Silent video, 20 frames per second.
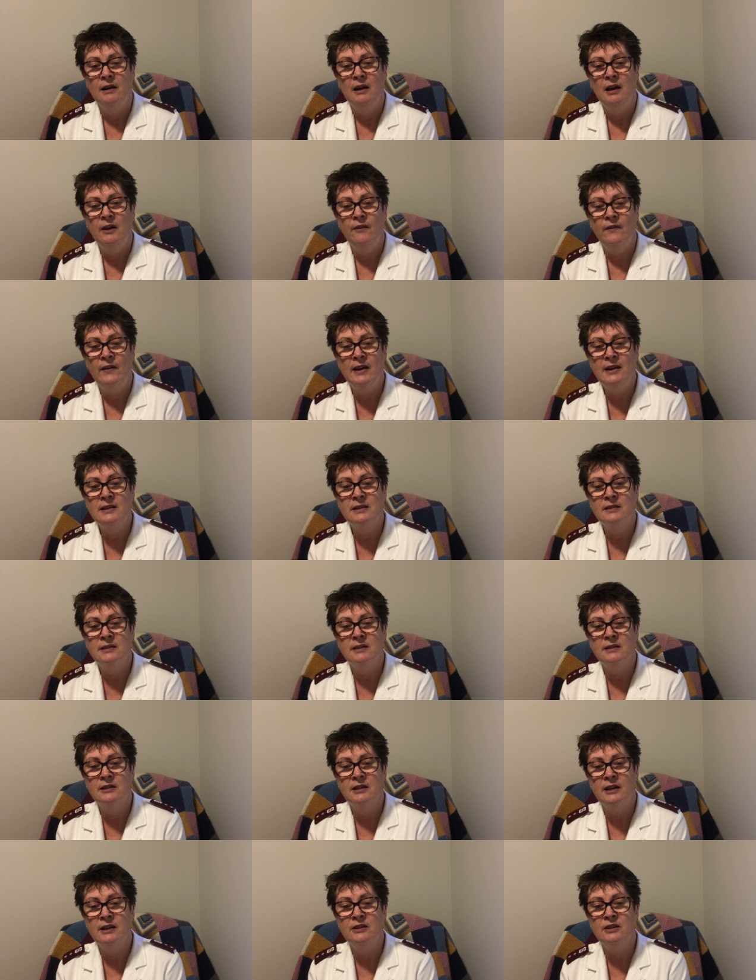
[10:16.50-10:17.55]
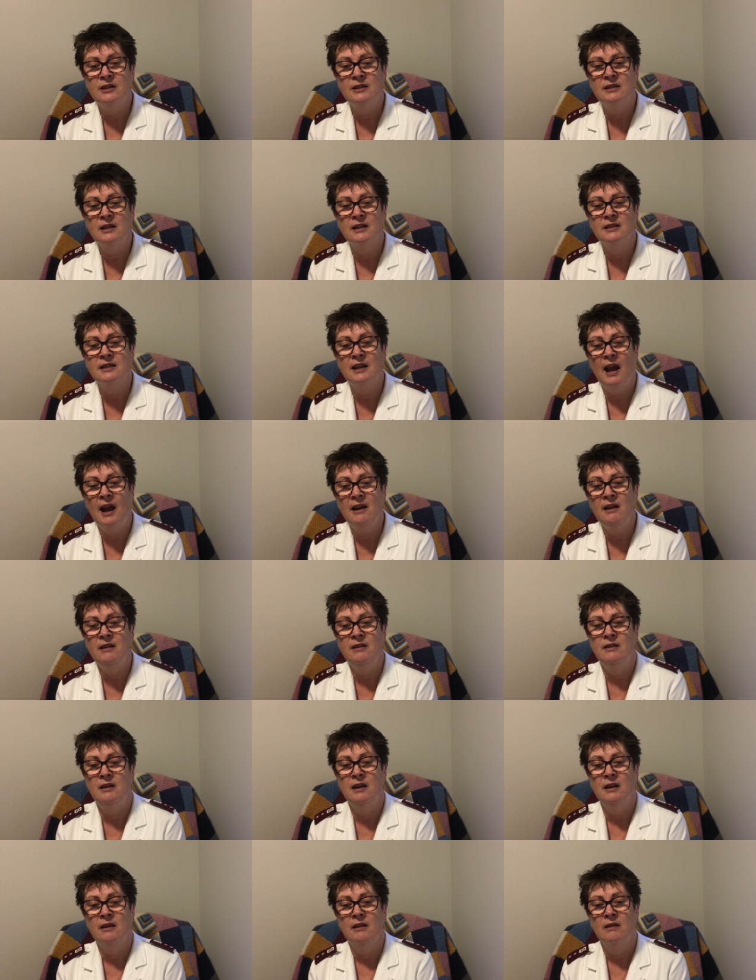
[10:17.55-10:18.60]
If Easter teaches us
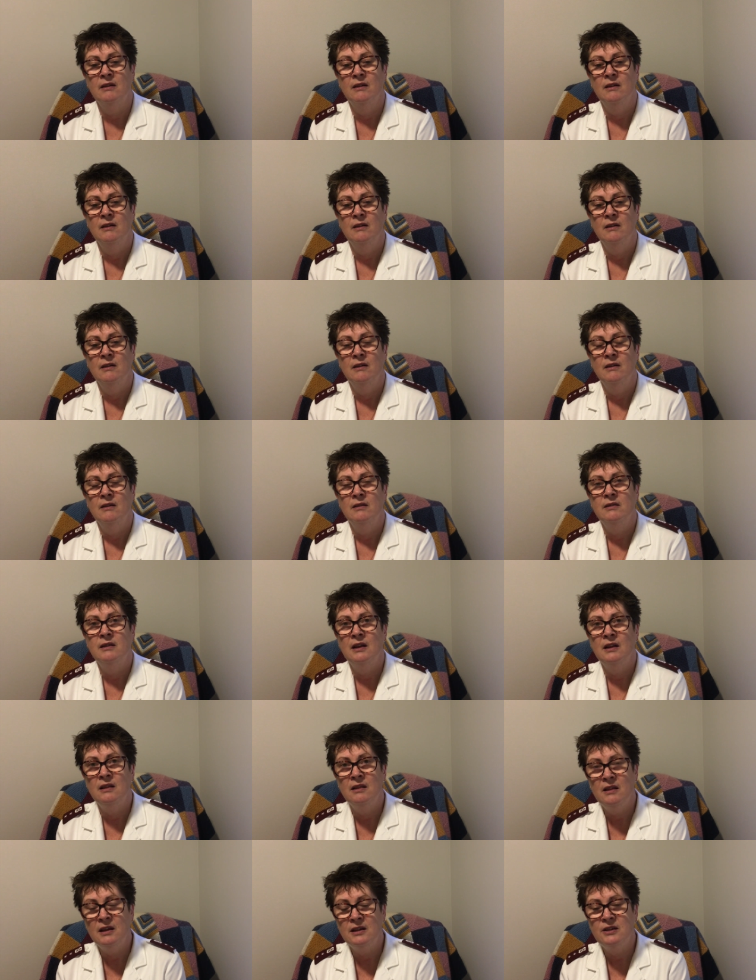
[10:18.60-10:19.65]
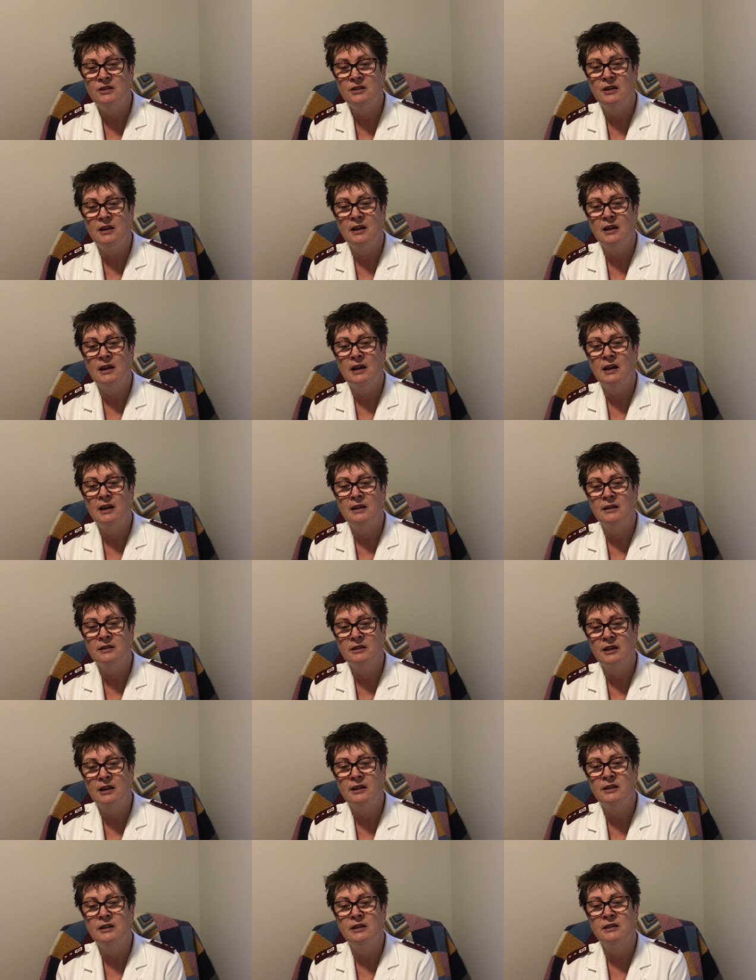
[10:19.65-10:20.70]
anything, then this year it
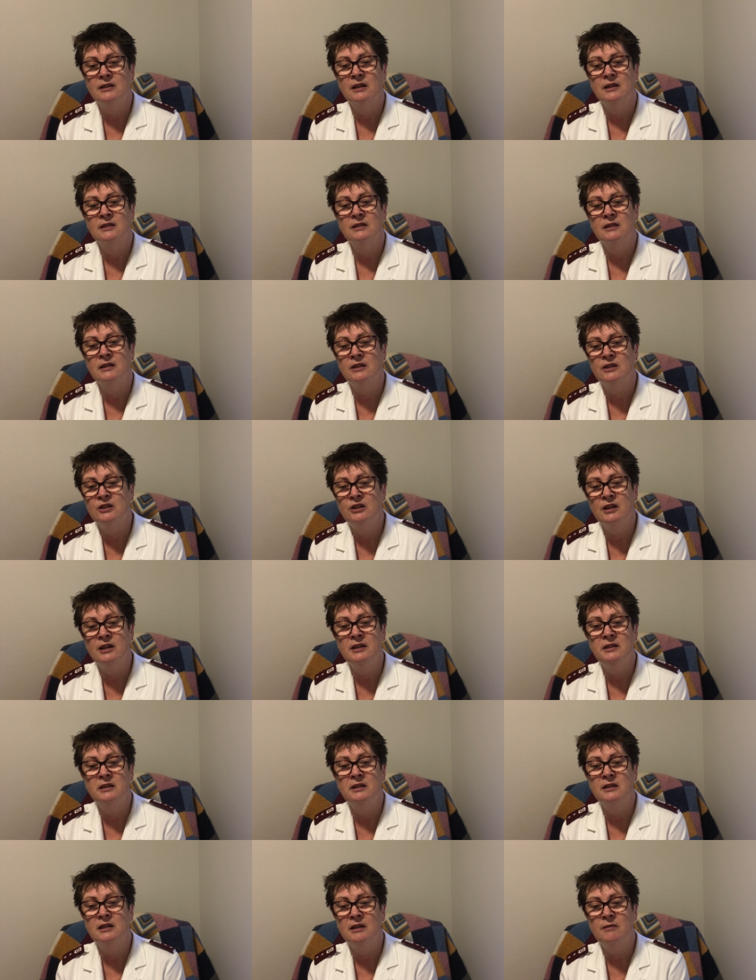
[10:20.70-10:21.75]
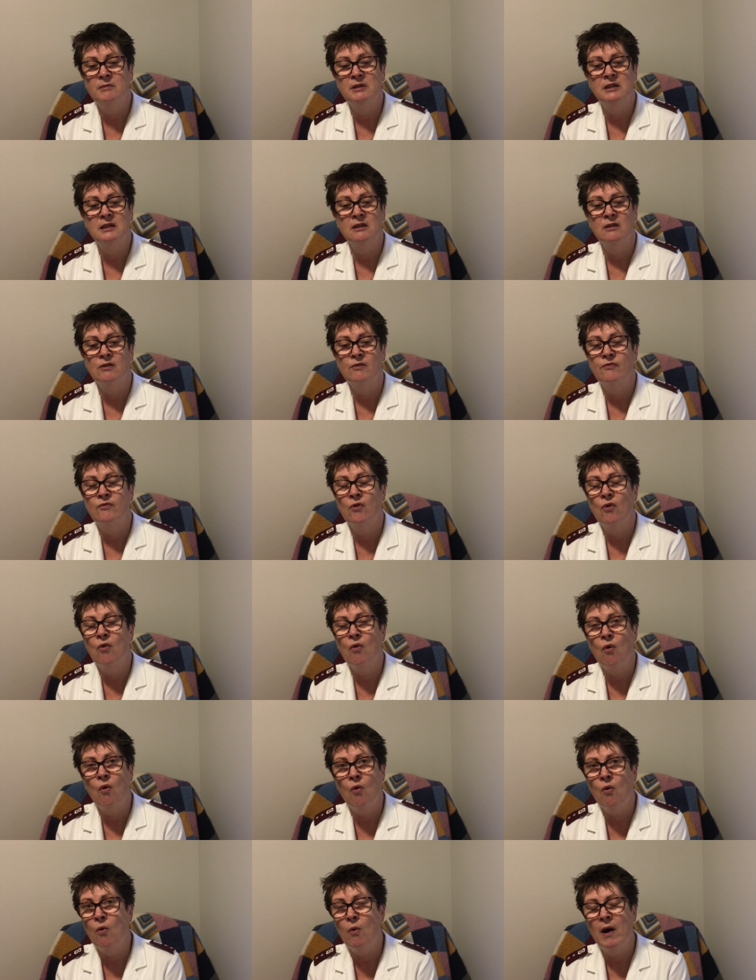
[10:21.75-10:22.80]
teaches us that Jesus himself
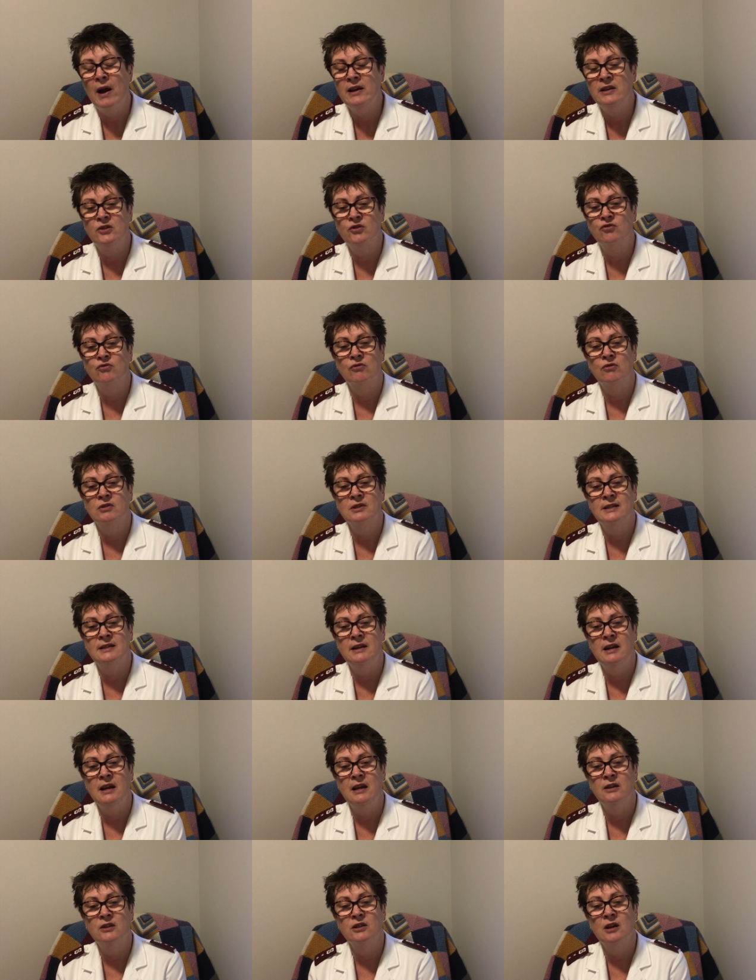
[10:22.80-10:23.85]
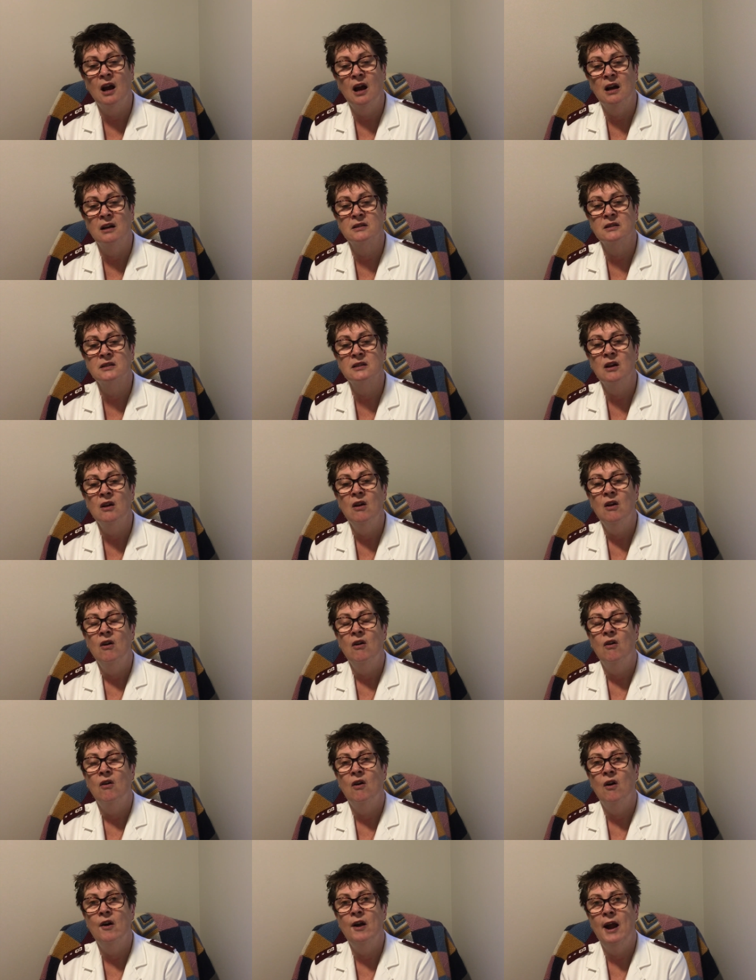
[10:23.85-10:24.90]
always draws near to us
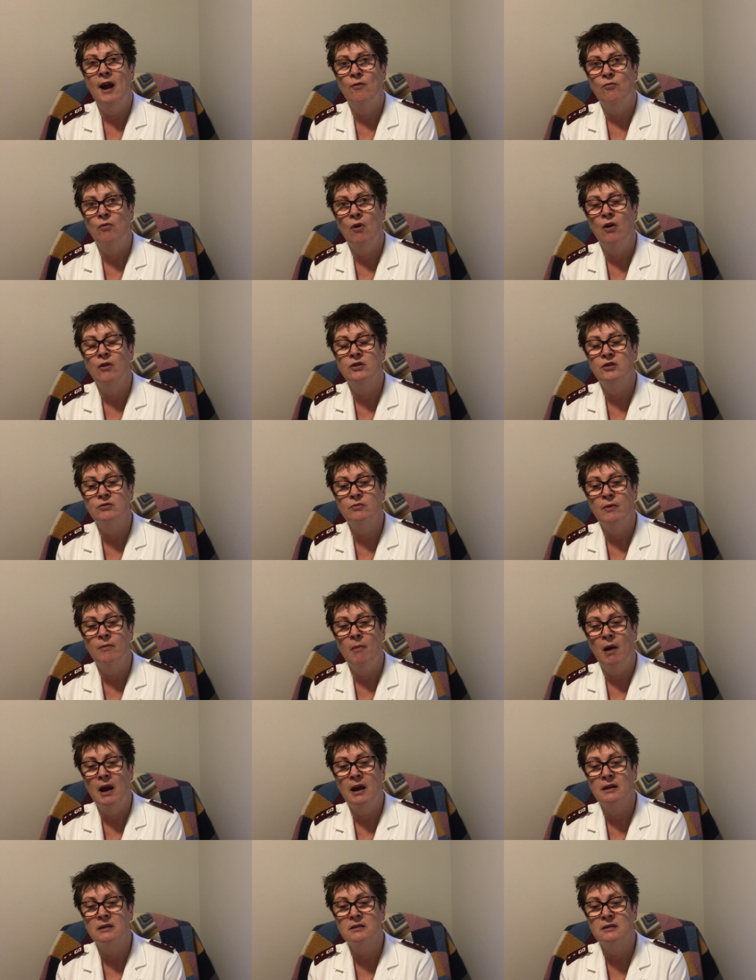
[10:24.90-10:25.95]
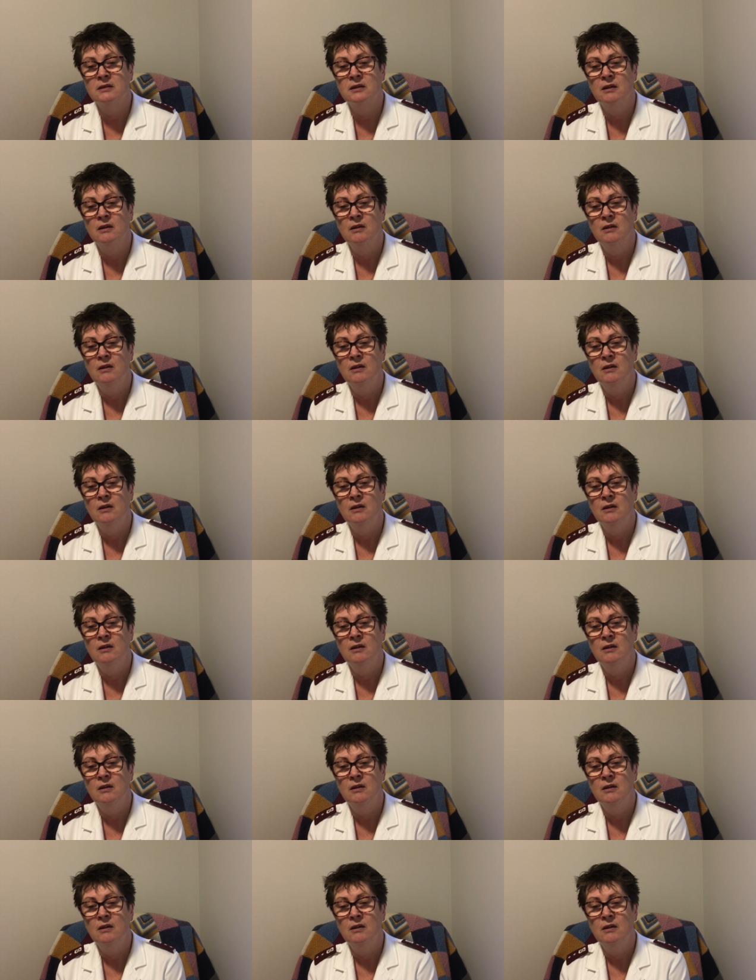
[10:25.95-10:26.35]
on our road to Emmaus,